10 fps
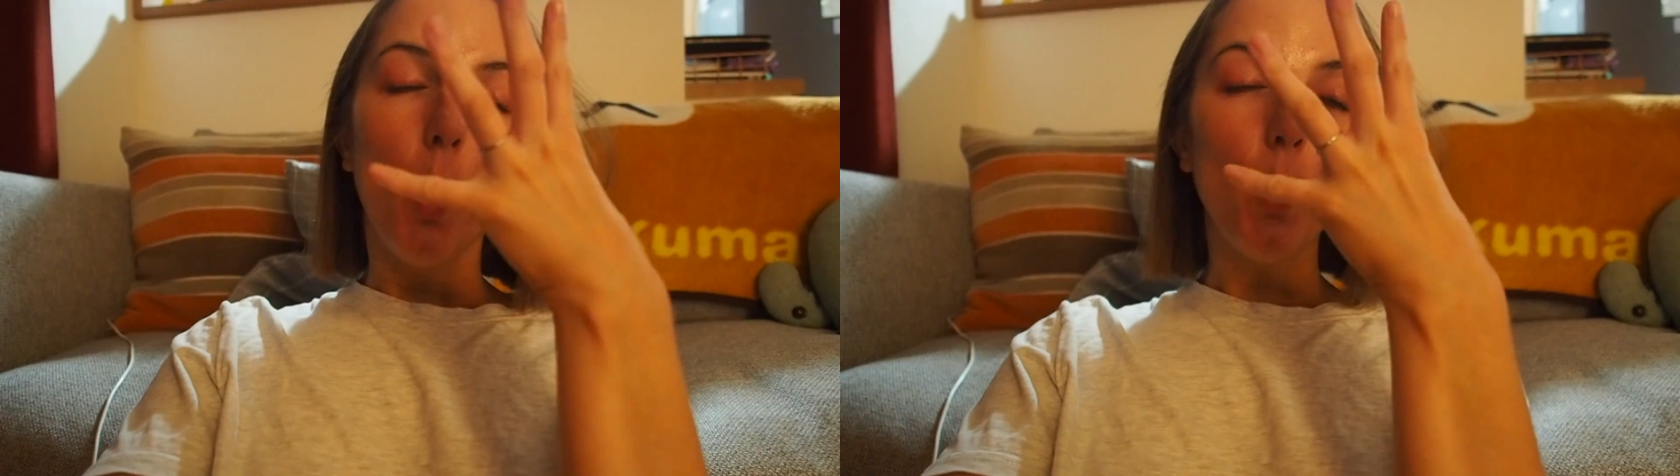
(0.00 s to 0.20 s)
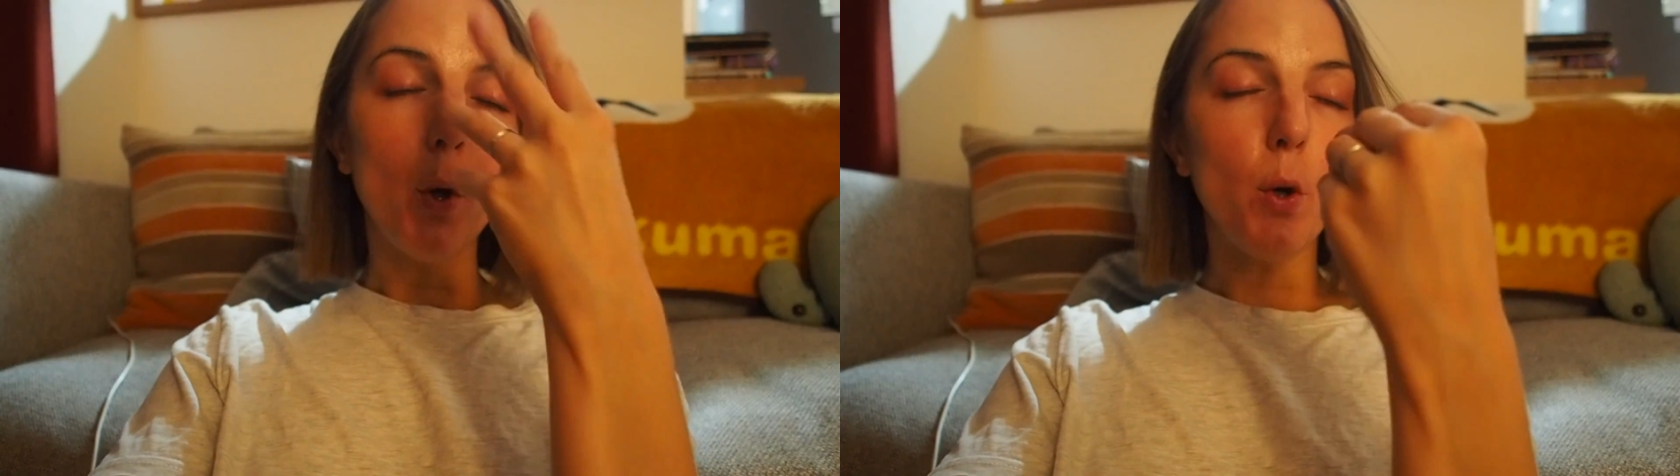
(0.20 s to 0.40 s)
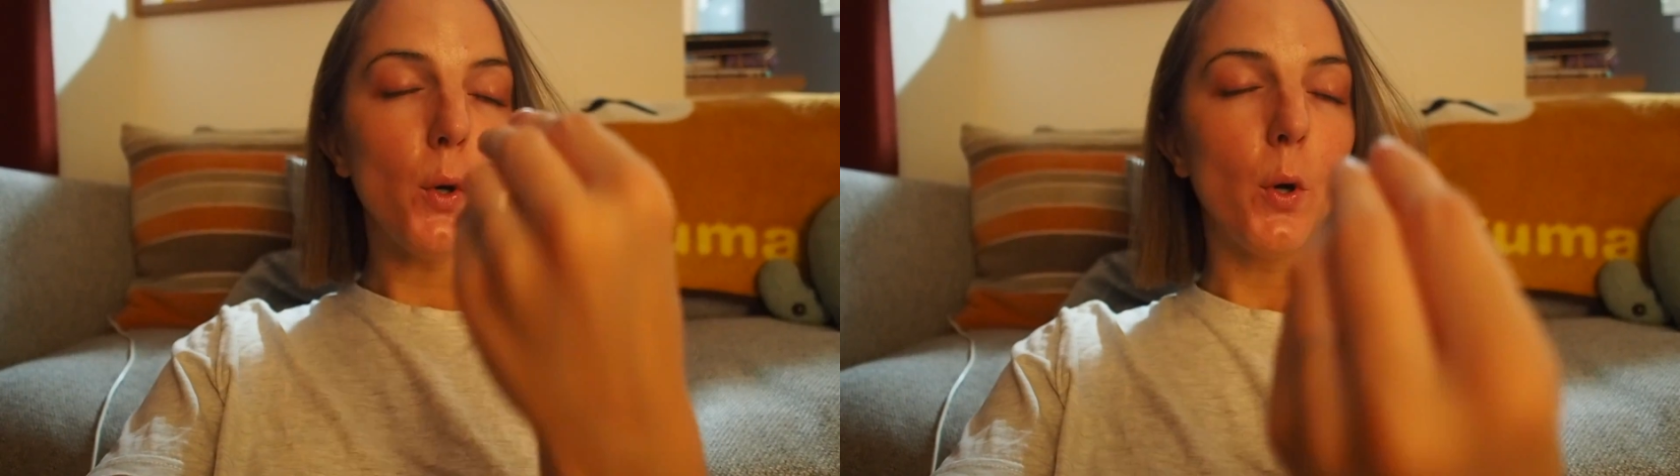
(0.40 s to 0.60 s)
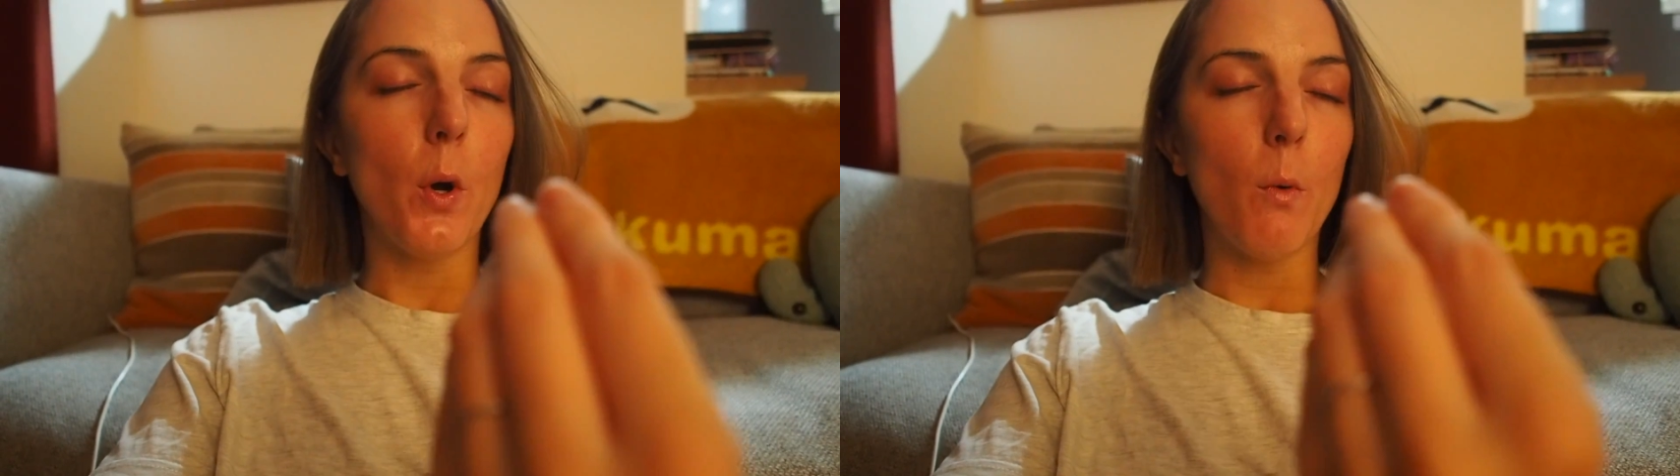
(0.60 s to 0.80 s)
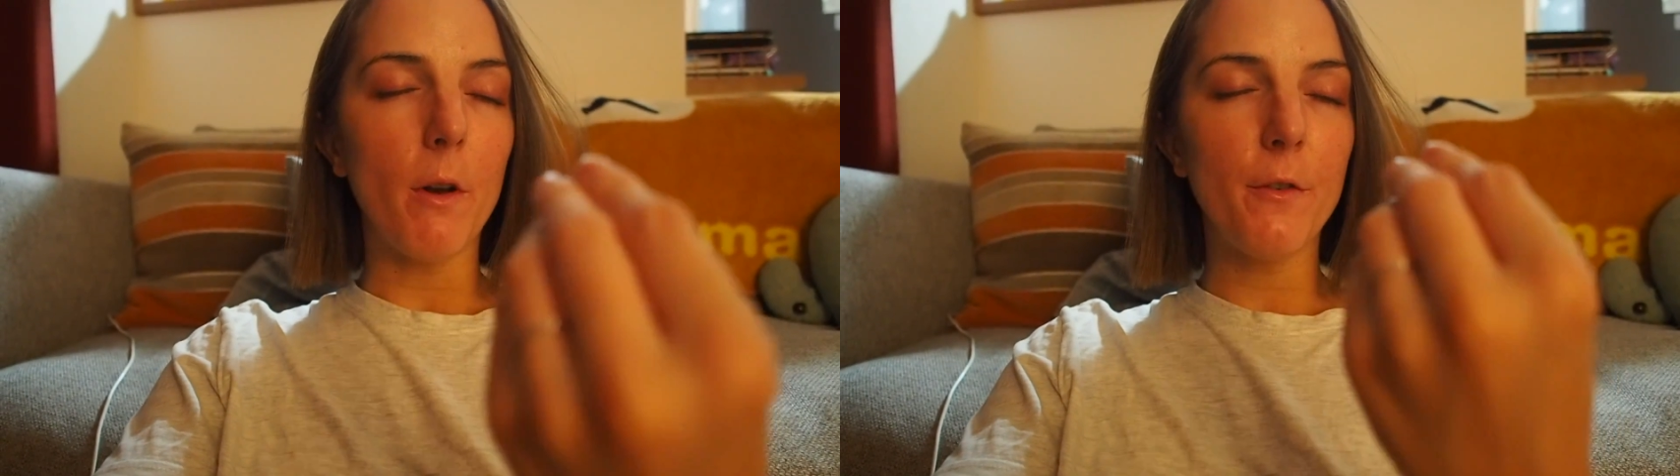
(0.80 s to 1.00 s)
Whew,
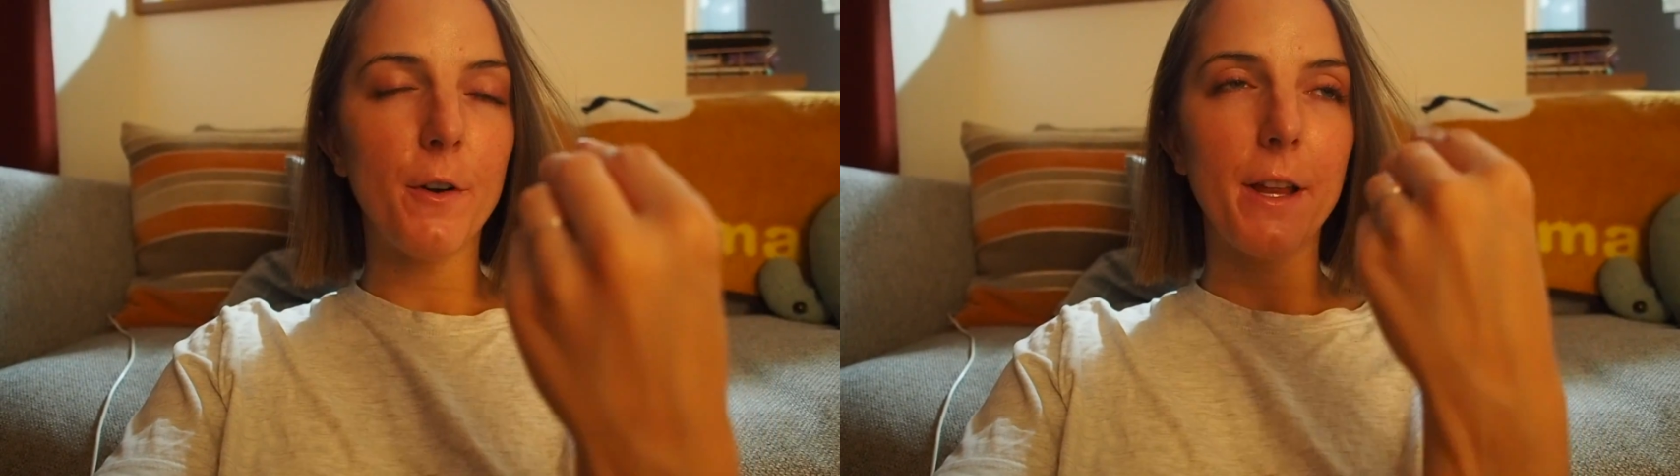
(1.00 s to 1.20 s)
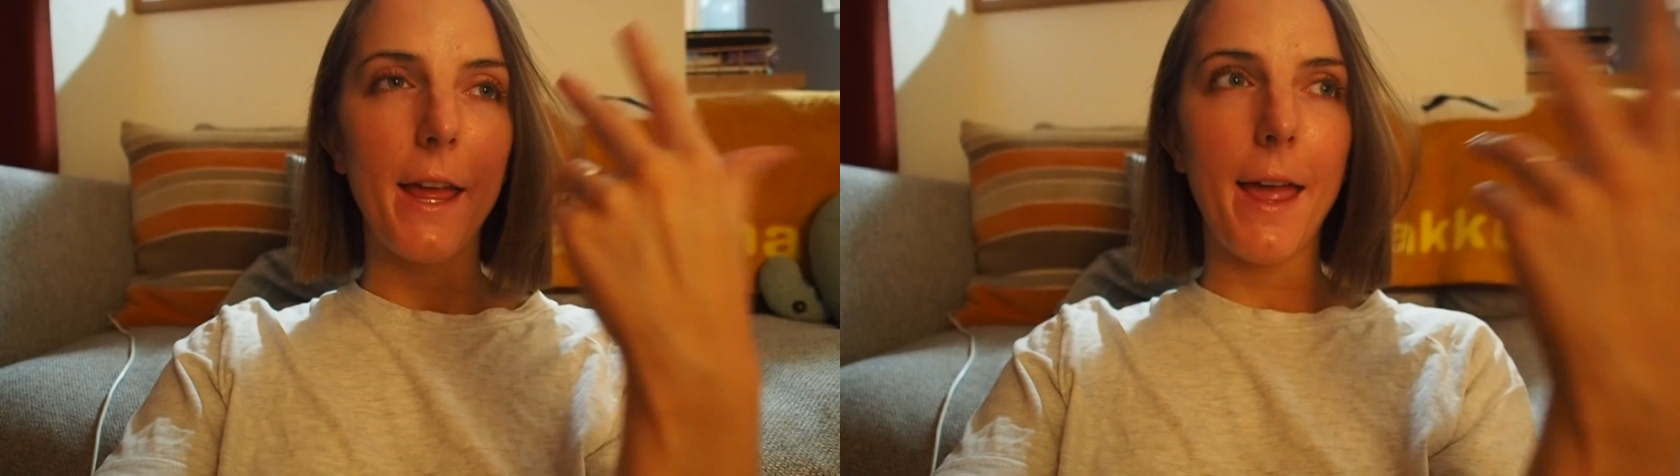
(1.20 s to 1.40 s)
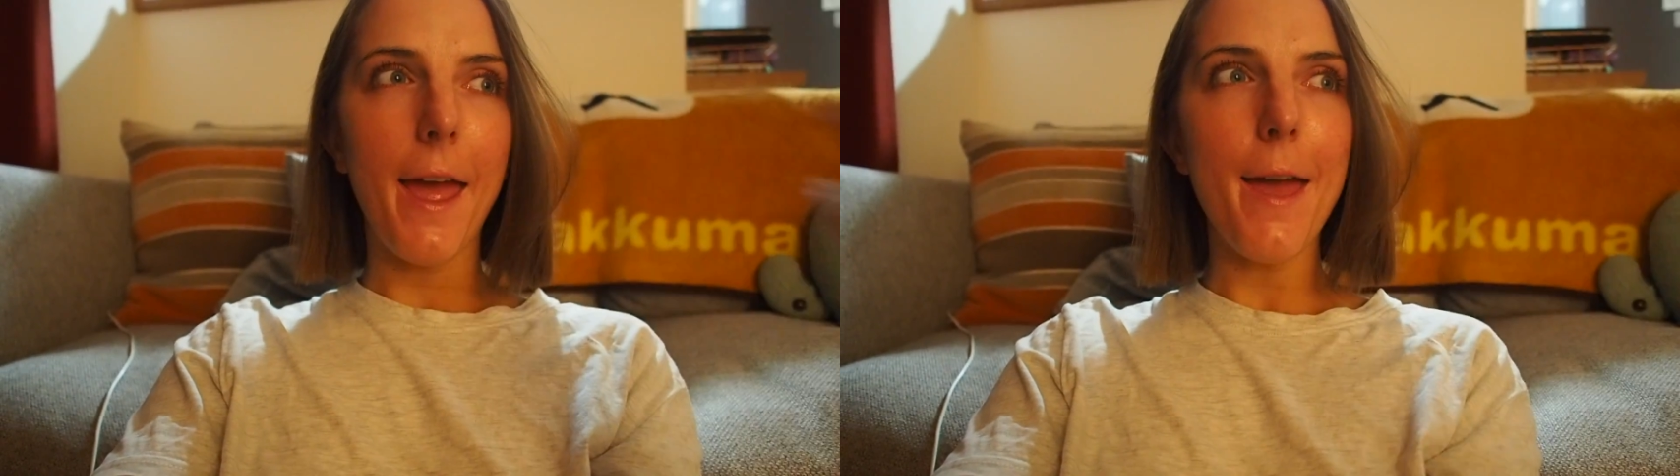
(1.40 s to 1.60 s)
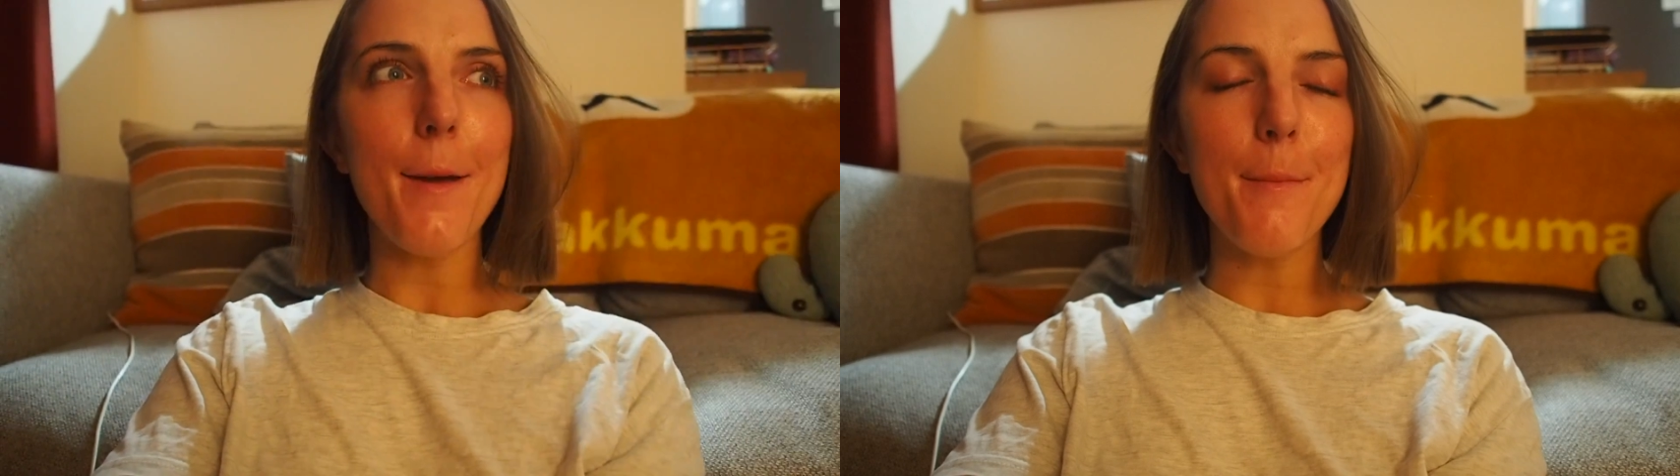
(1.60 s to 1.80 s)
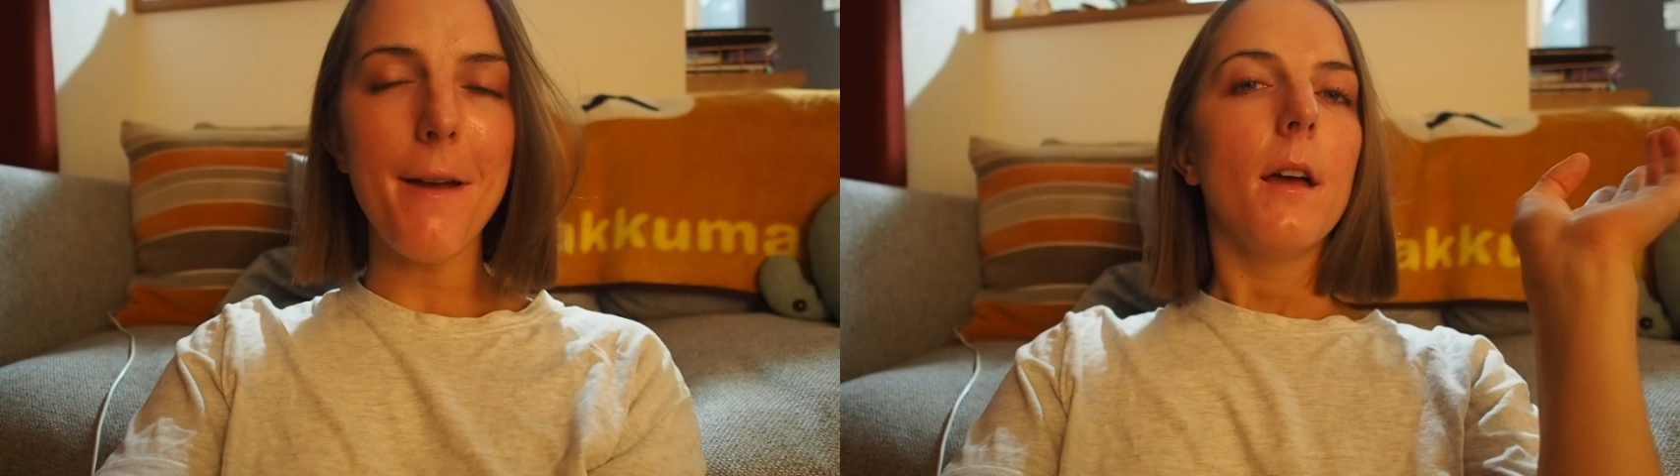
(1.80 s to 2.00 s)
1.40
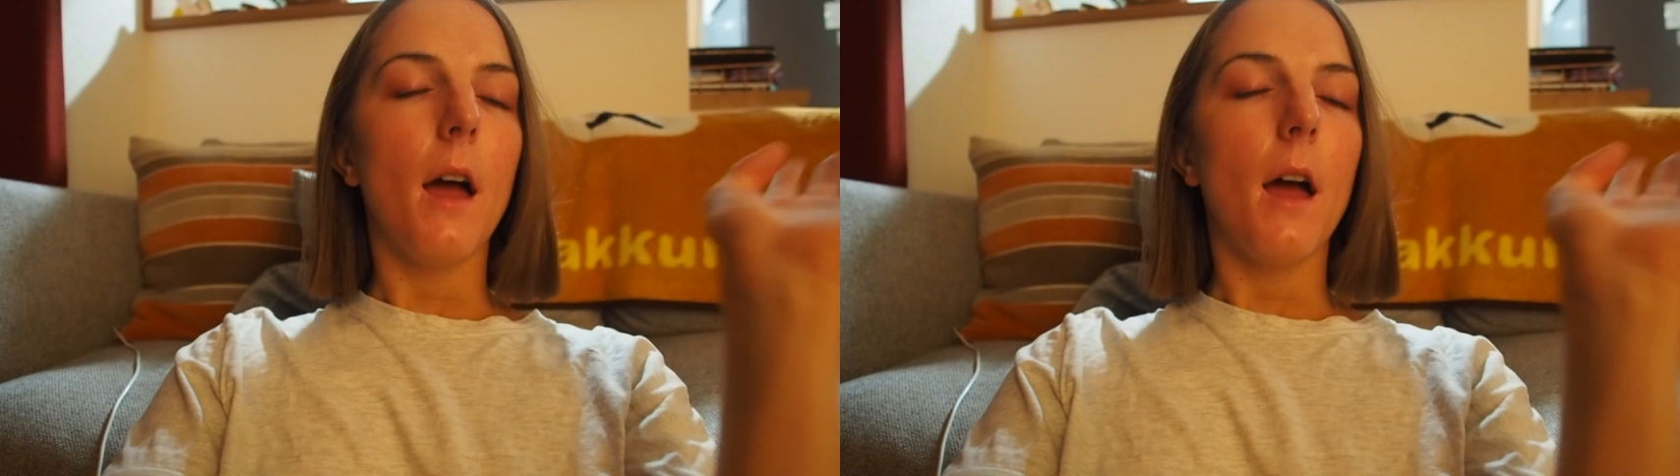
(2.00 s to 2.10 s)
a.m.